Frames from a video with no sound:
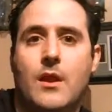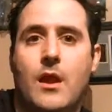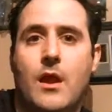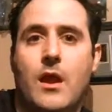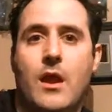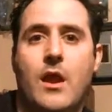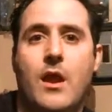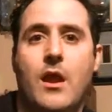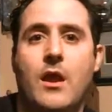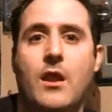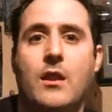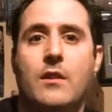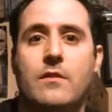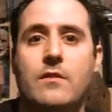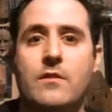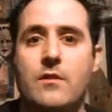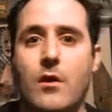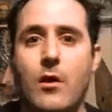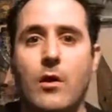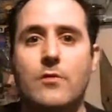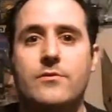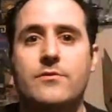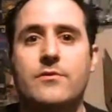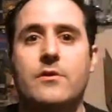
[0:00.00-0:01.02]
And the
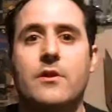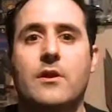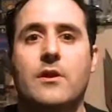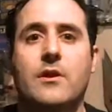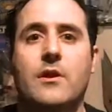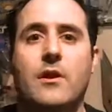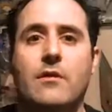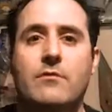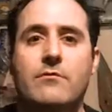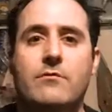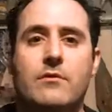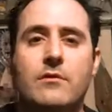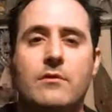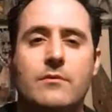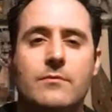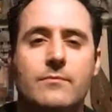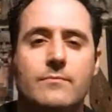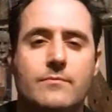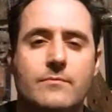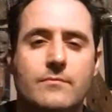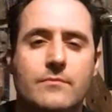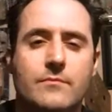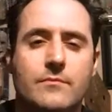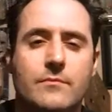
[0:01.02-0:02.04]
alternate cover
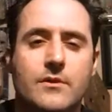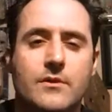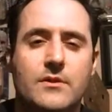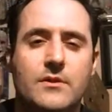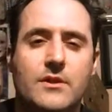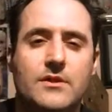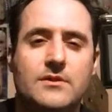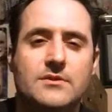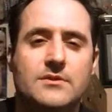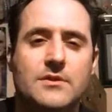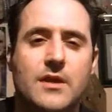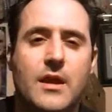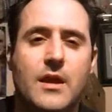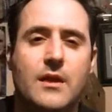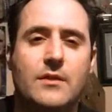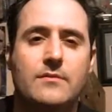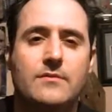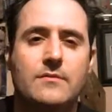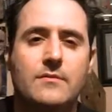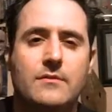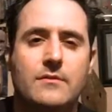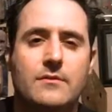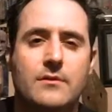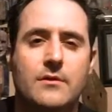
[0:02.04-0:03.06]
that they
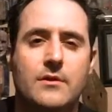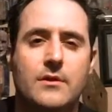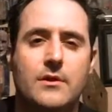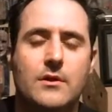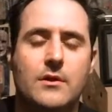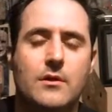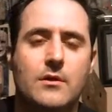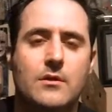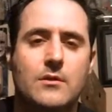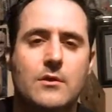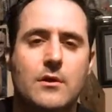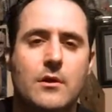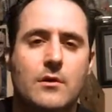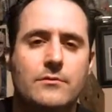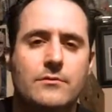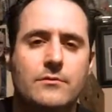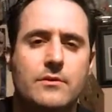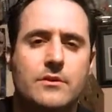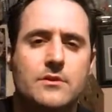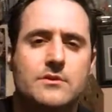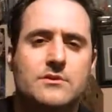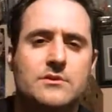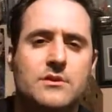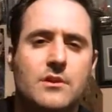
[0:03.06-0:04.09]
sent, the
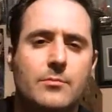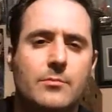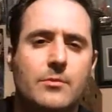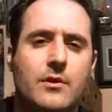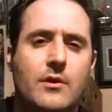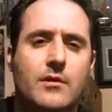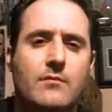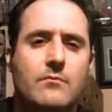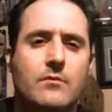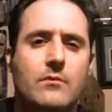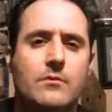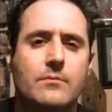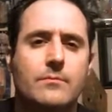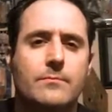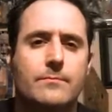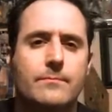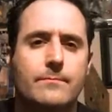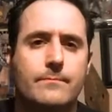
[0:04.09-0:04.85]
alternate slipcover,